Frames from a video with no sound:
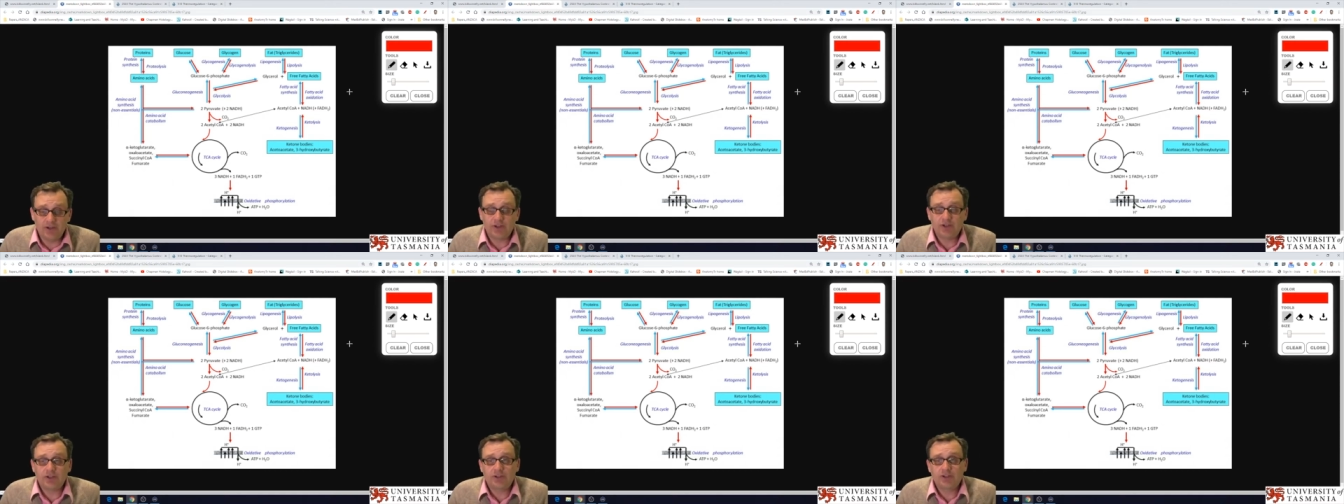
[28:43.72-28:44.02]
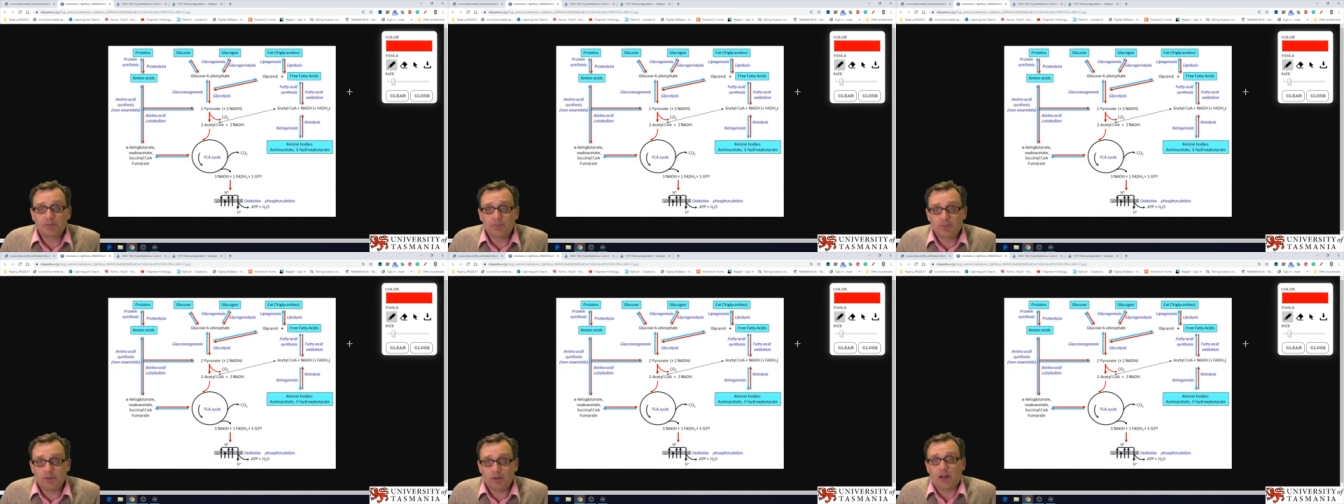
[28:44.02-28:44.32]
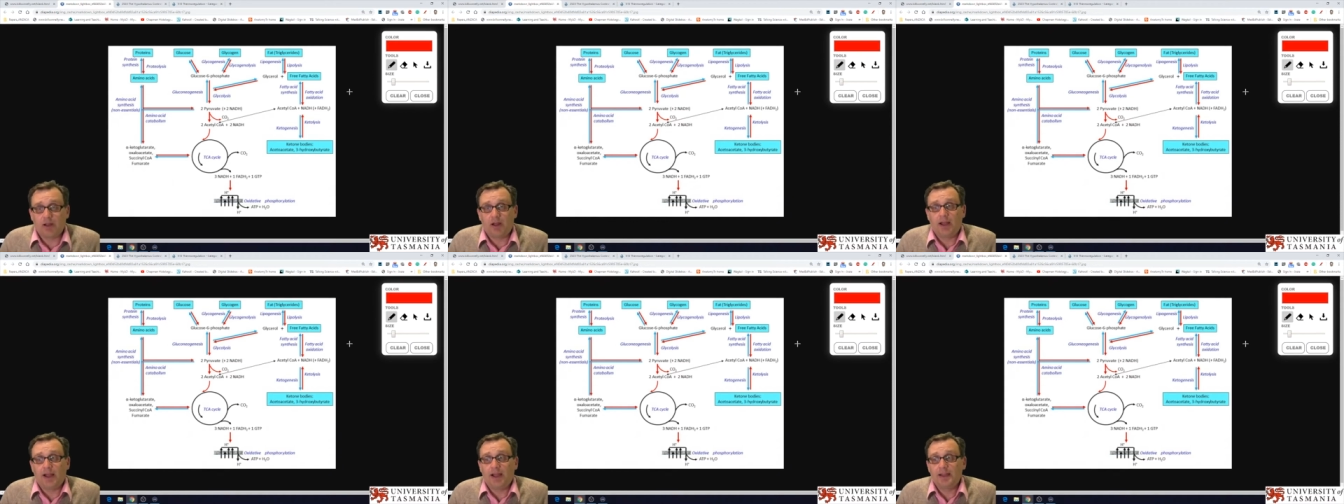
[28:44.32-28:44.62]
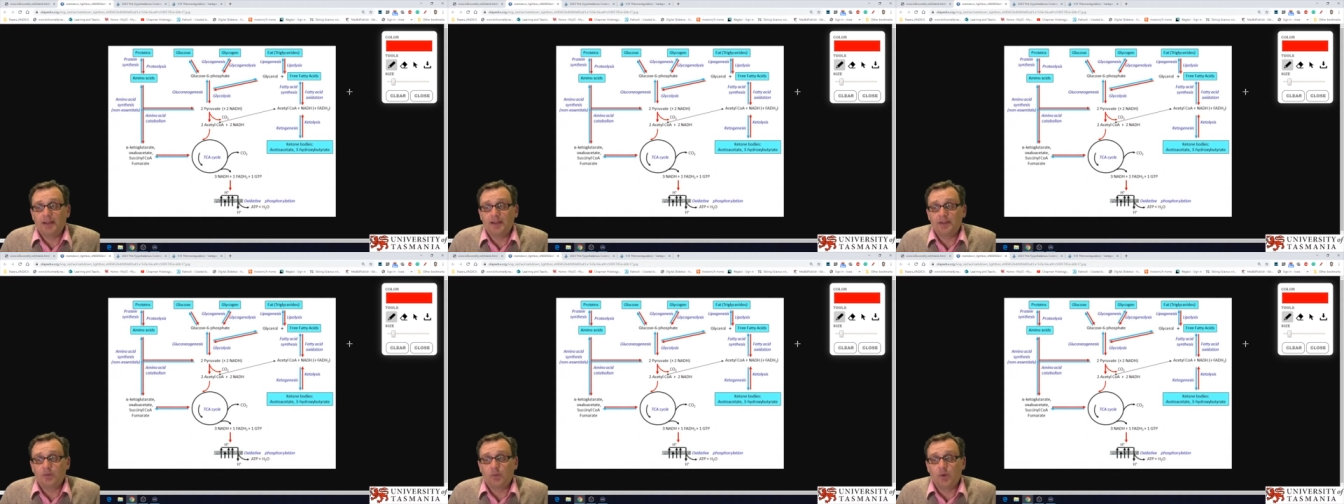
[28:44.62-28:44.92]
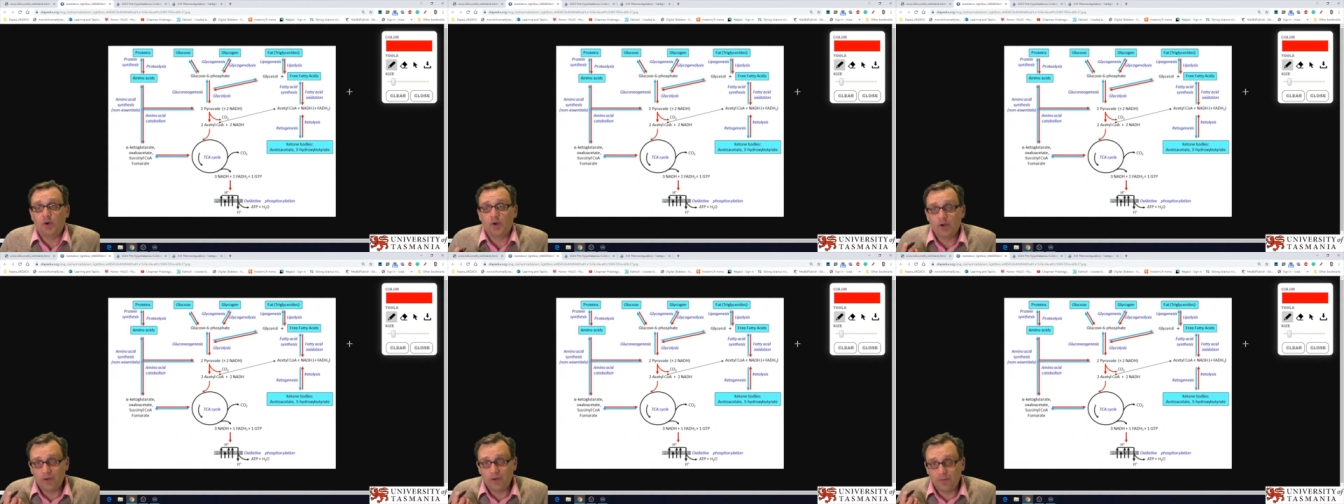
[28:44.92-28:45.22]
energy
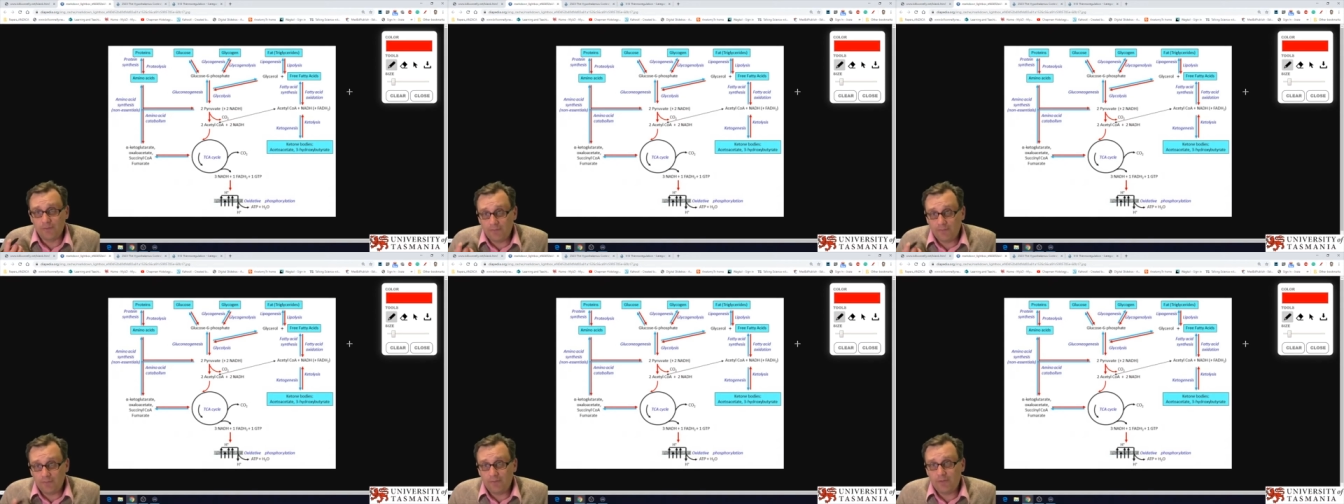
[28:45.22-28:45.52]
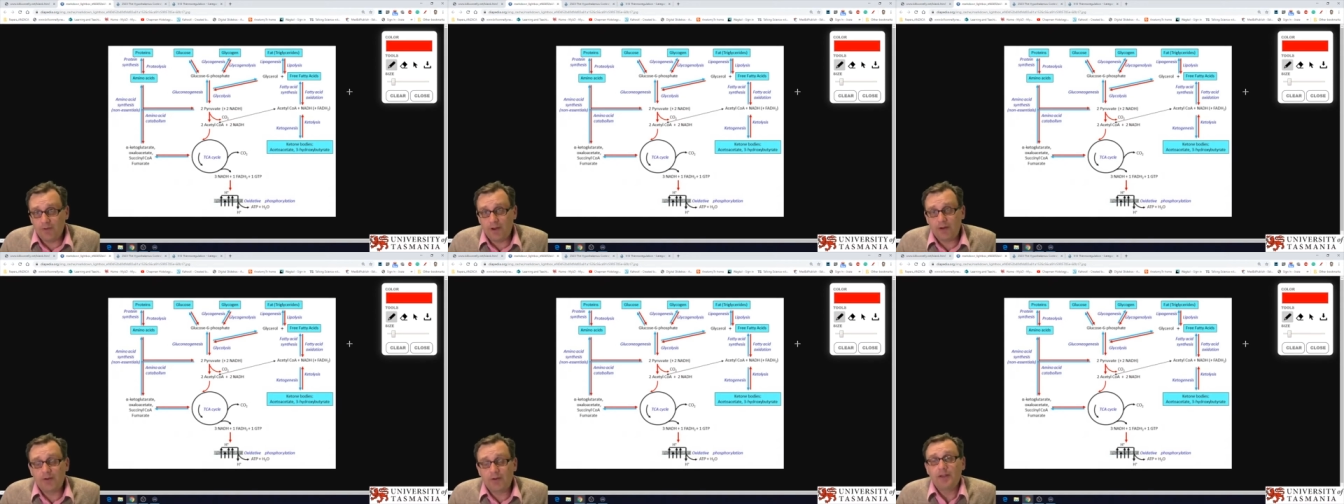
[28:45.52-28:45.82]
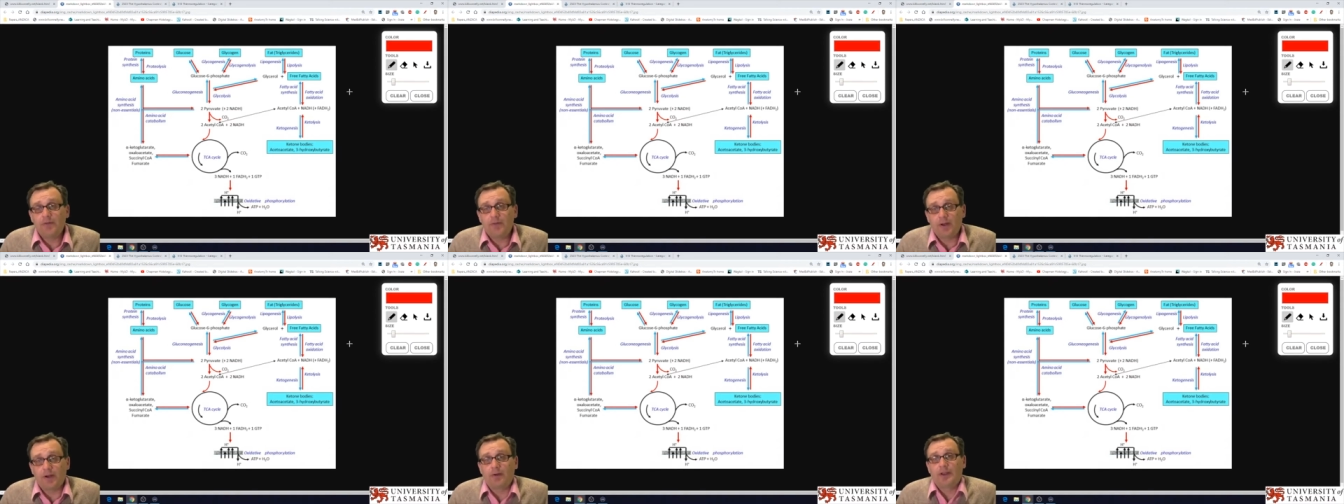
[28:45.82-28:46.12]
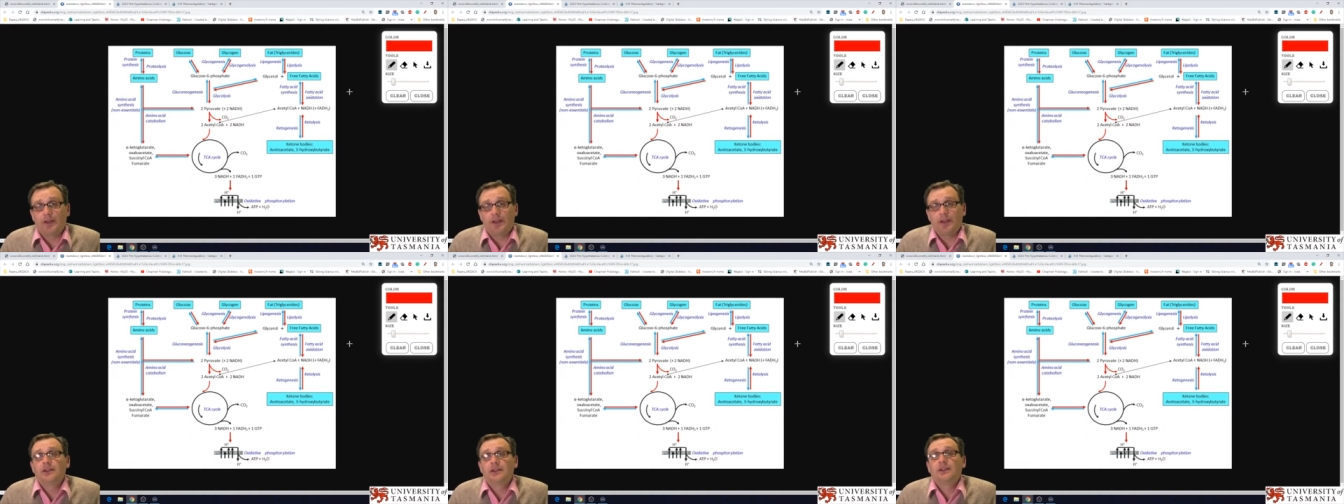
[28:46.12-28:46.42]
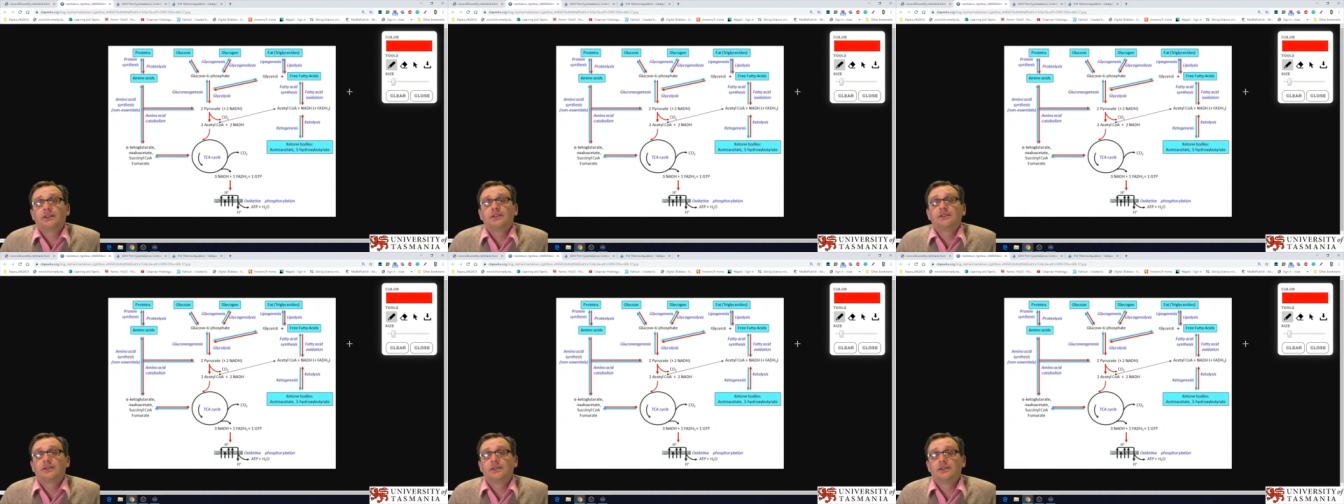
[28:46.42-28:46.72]
supplies were very,
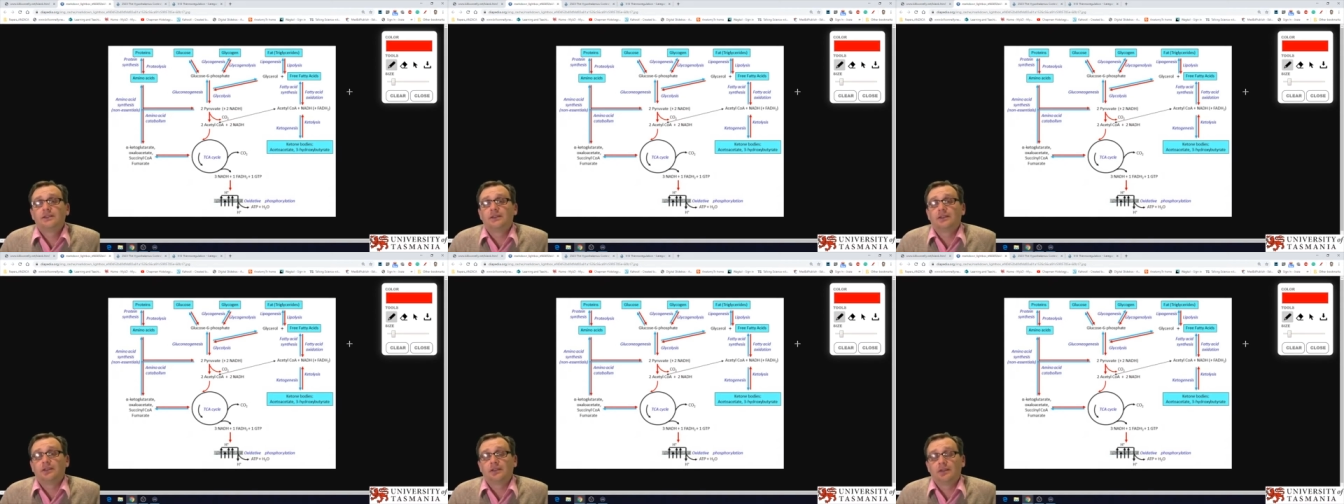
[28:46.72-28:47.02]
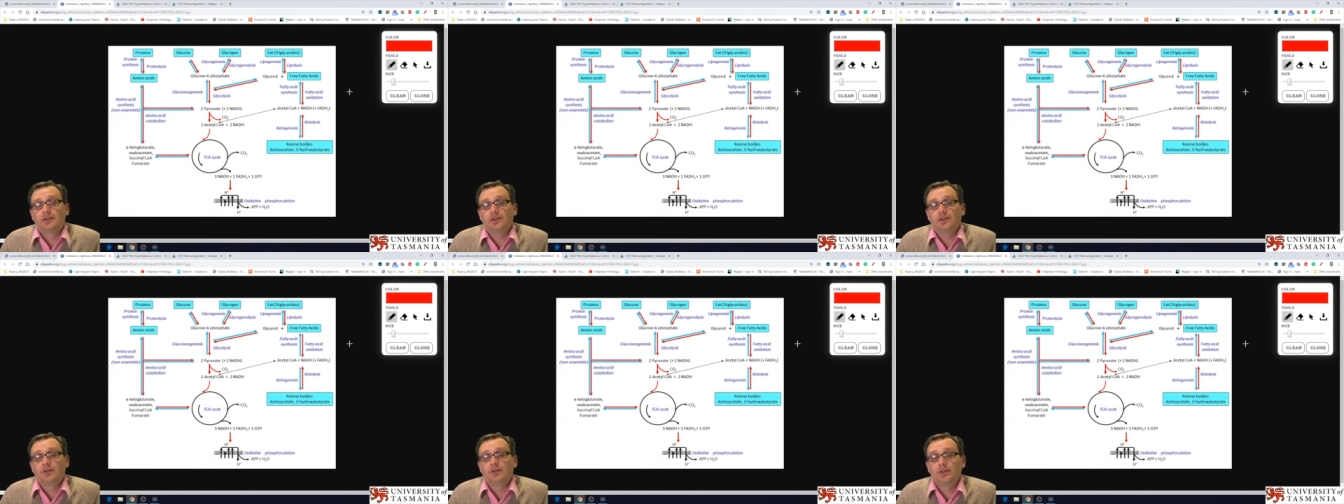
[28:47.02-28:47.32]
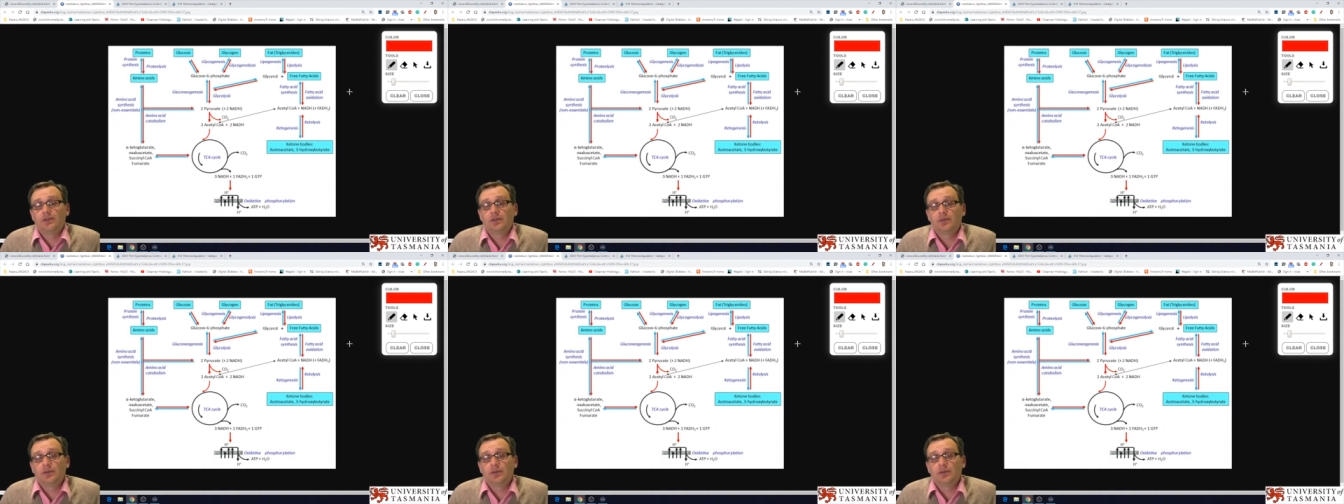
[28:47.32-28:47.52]
very inconsistent.